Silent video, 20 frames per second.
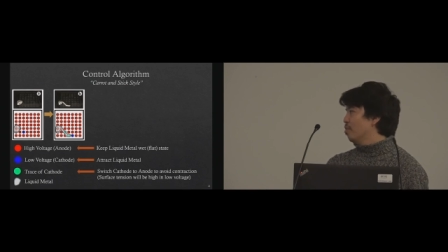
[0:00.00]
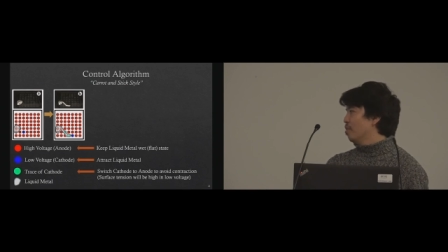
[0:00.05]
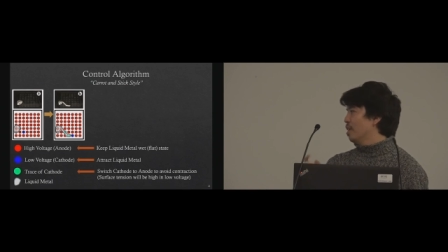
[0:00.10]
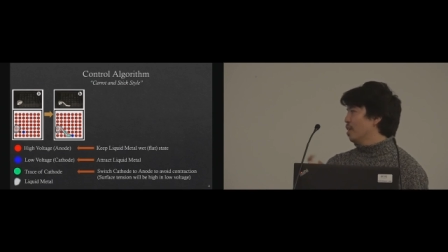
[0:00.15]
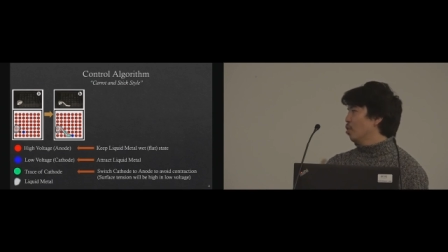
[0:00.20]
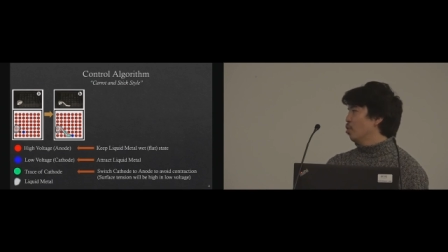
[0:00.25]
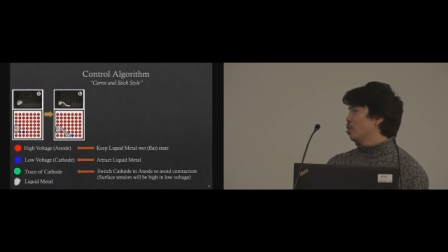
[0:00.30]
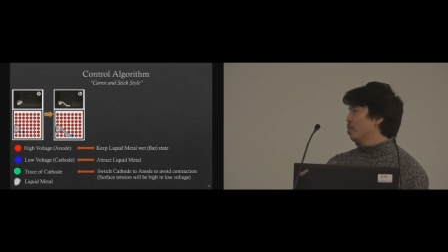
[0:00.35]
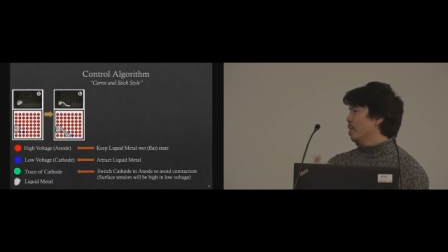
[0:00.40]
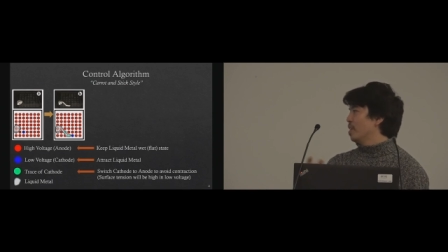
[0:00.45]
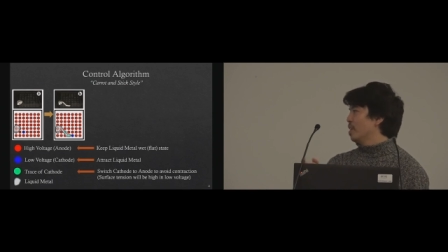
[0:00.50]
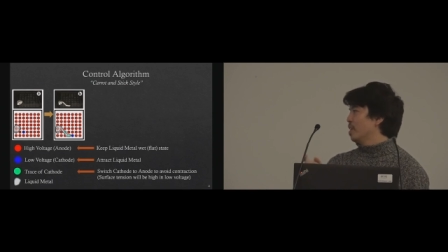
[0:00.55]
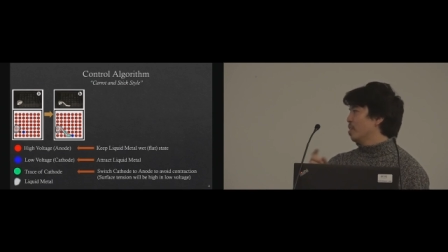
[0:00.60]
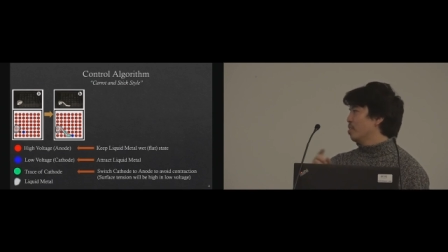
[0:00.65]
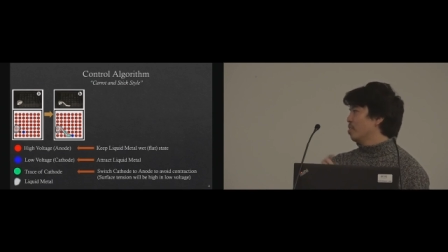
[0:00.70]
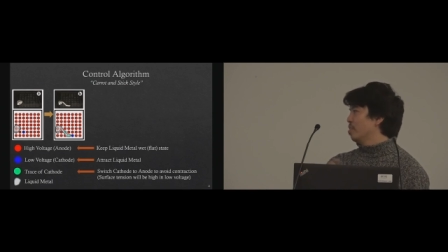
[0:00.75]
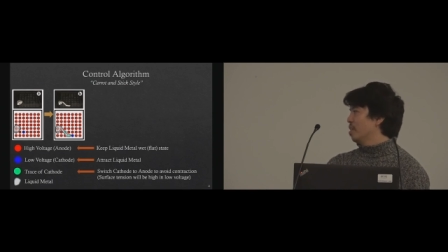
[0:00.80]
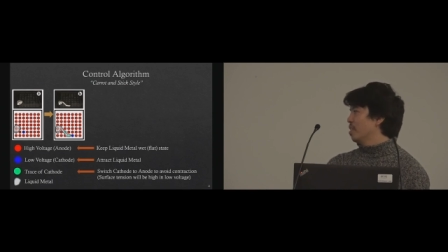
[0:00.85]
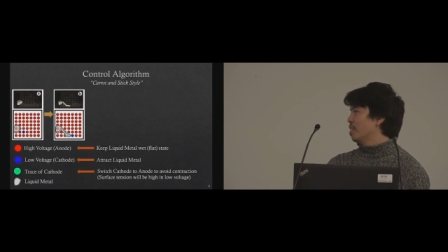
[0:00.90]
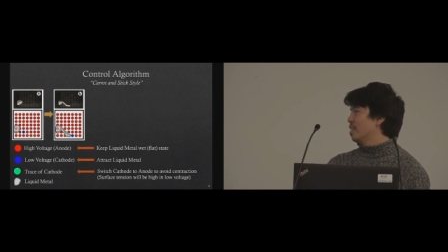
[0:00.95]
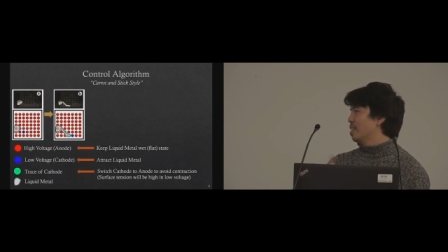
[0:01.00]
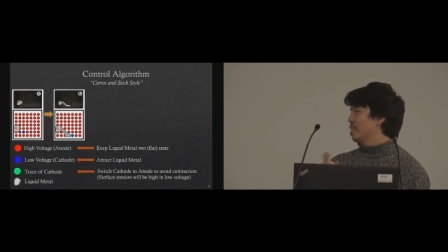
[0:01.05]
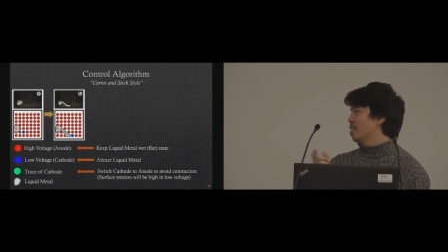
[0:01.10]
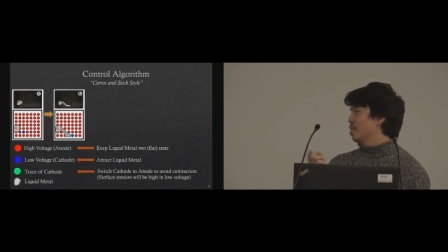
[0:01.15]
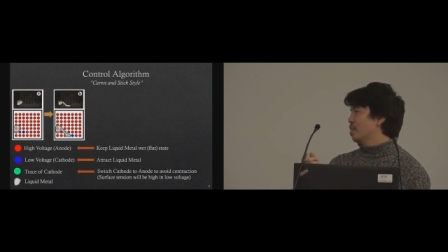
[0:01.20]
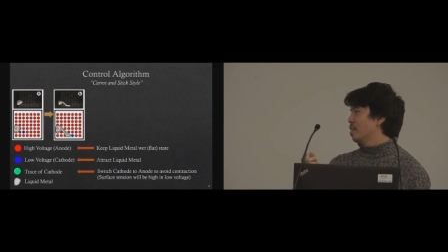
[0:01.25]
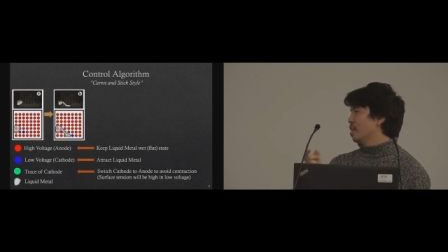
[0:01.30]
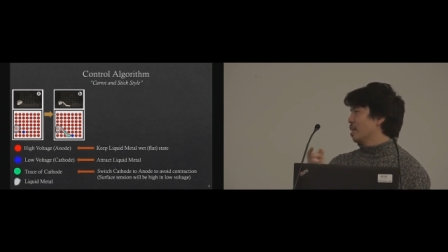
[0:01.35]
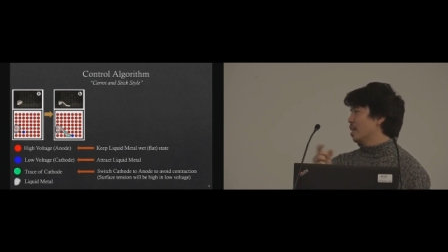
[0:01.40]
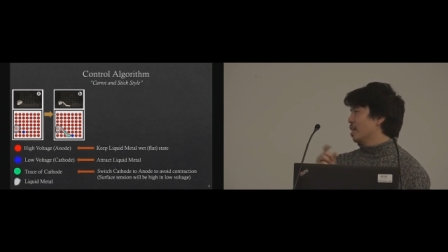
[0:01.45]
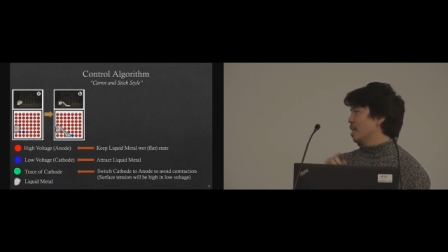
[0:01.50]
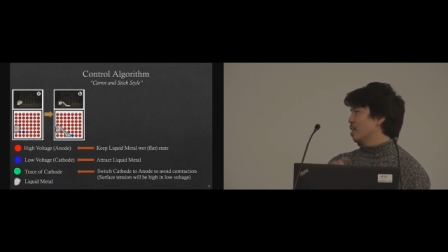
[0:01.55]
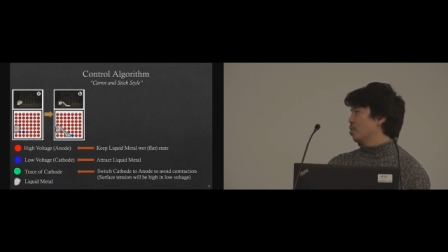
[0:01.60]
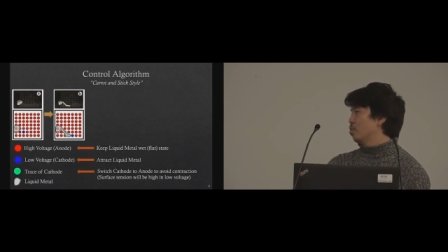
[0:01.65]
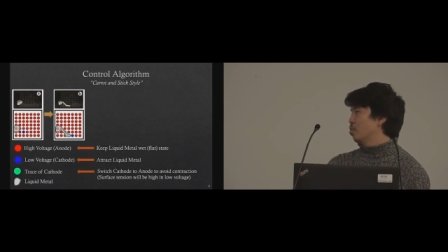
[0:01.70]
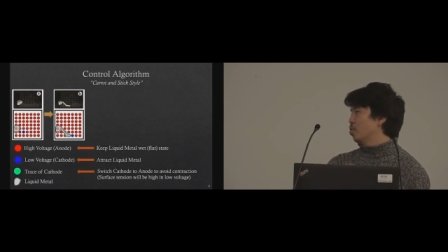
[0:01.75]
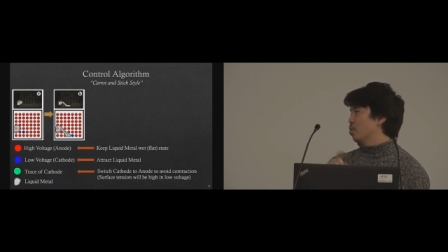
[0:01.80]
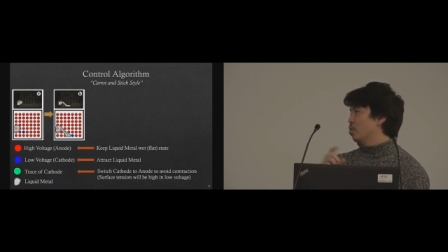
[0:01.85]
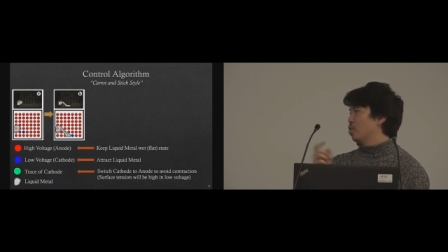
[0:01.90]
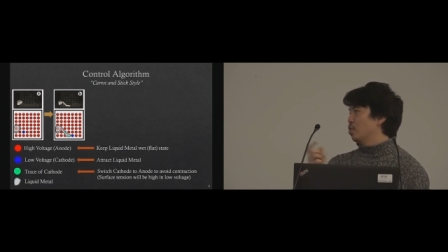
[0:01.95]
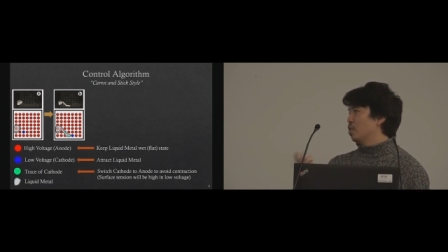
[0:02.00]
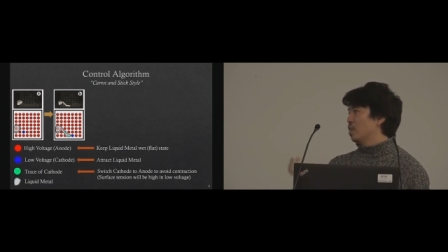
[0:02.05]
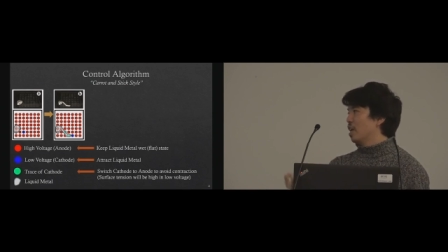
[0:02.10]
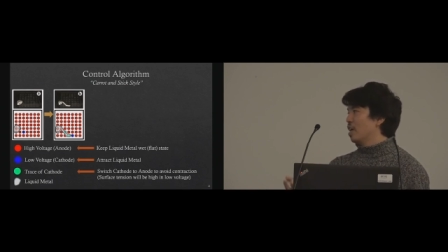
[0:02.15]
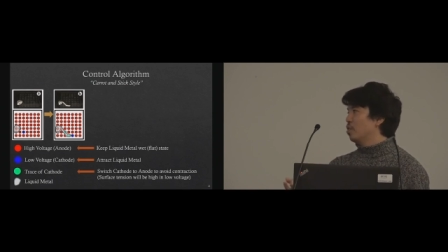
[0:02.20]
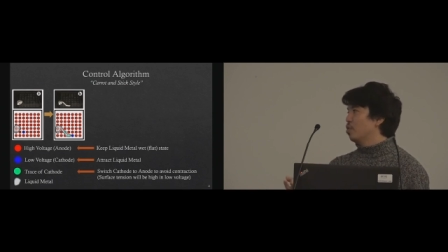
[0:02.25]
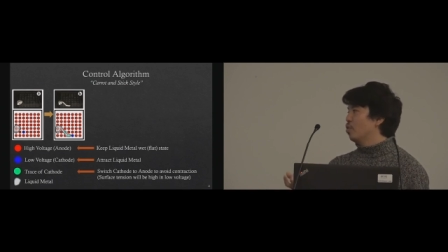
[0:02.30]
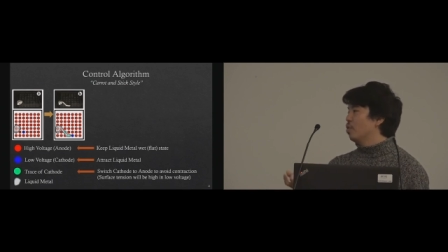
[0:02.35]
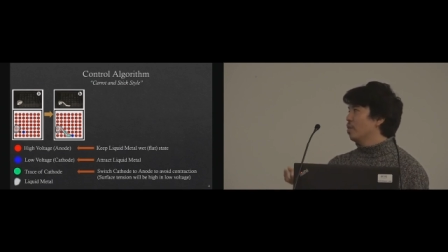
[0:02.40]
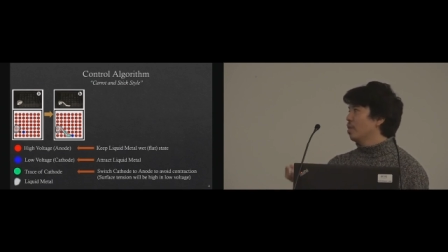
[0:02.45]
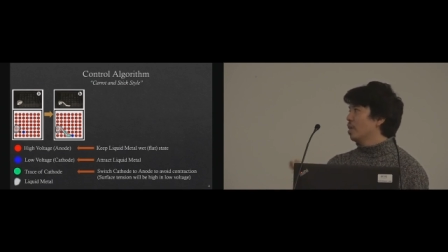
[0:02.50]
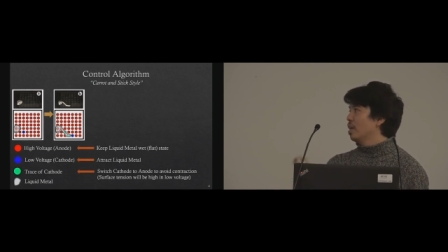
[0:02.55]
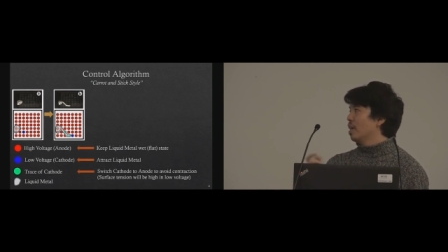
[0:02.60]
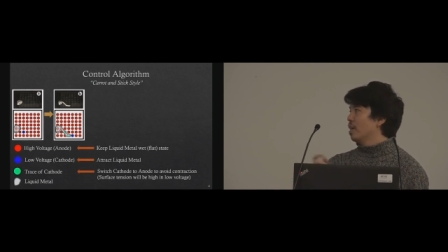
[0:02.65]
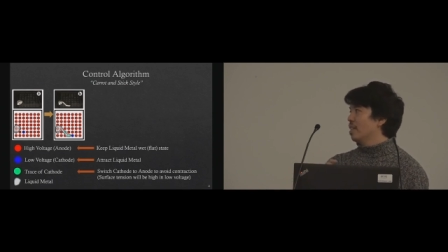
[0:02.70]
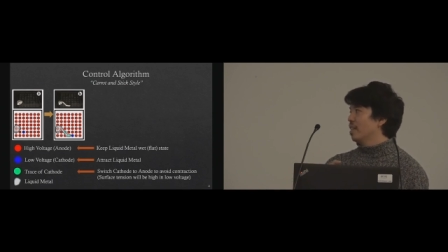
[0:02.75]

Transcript: we automatically switch cathode to the anode,